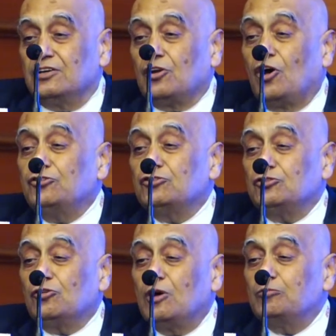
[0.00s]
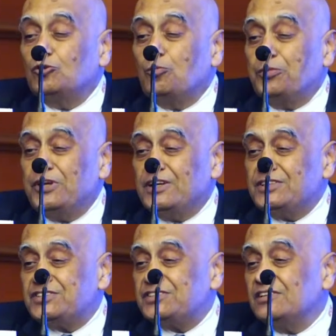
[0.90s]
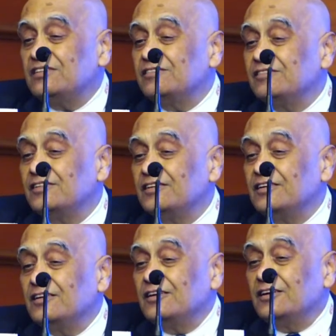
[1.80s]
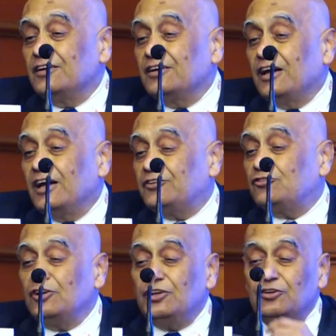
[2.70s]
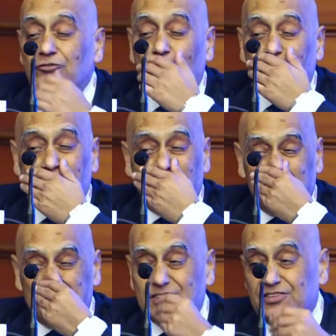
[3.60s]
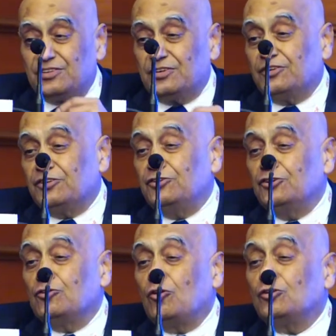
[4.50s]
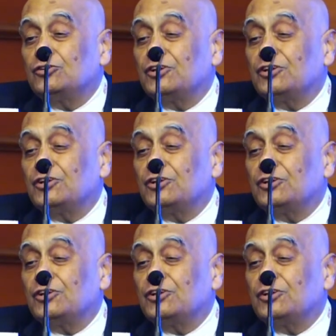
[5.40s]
Now you come to PS. Actually for PS, you know,